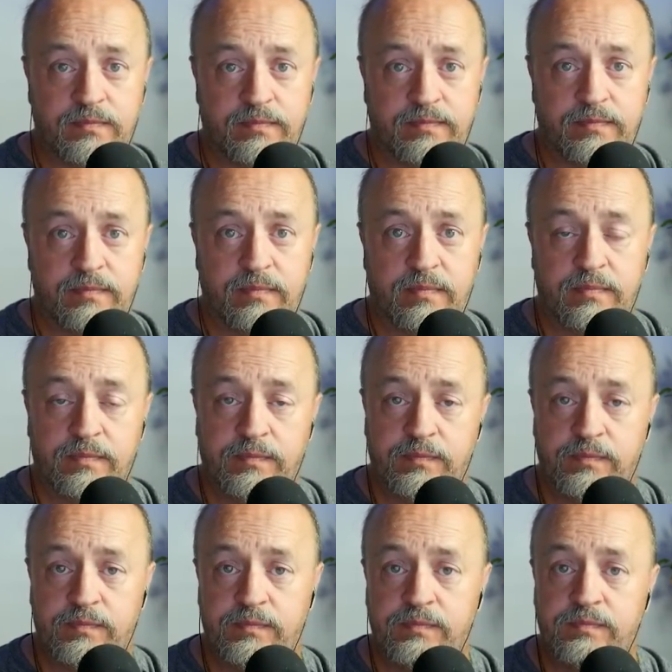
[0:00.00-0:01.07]

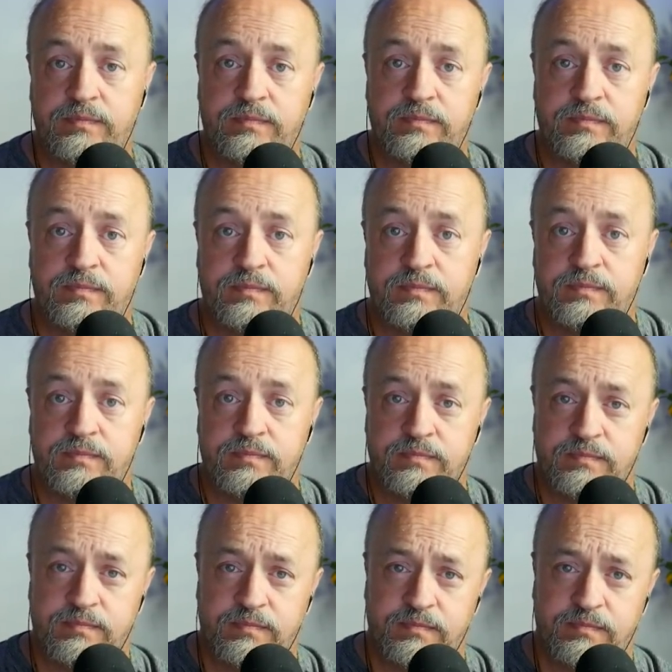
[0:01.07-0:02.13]

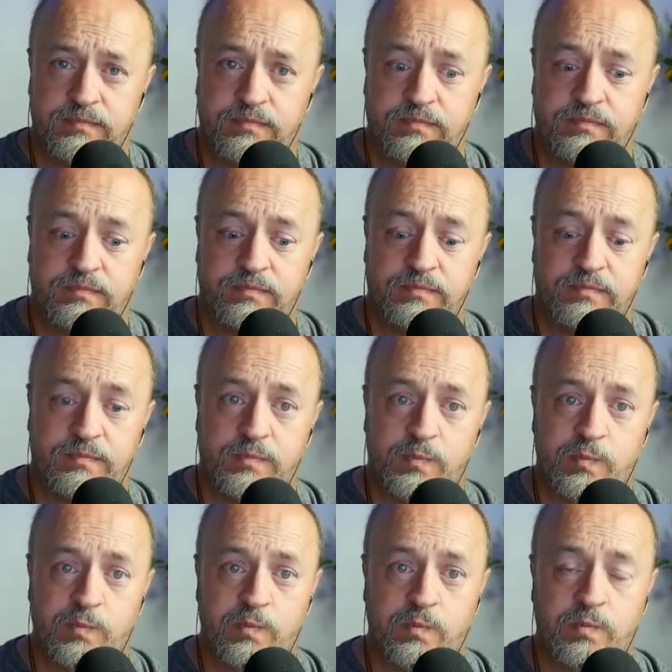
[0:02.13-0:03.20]

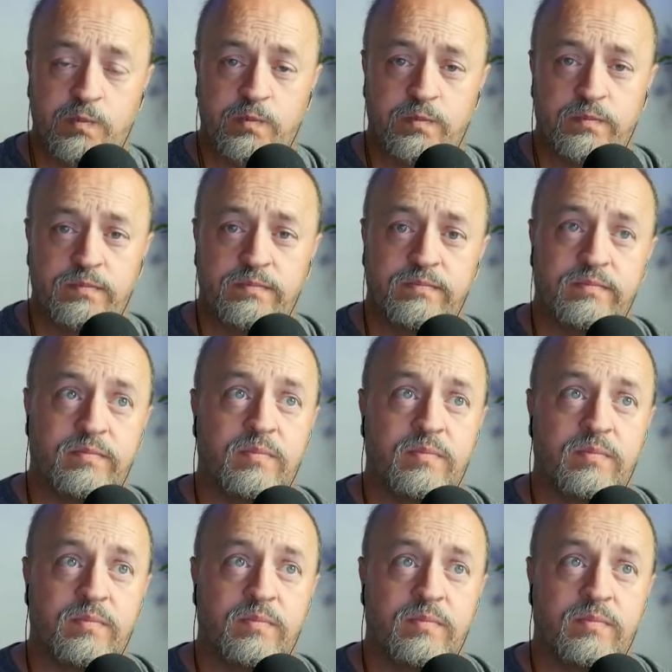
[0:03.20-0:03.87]
No words are spoken by the person on screen.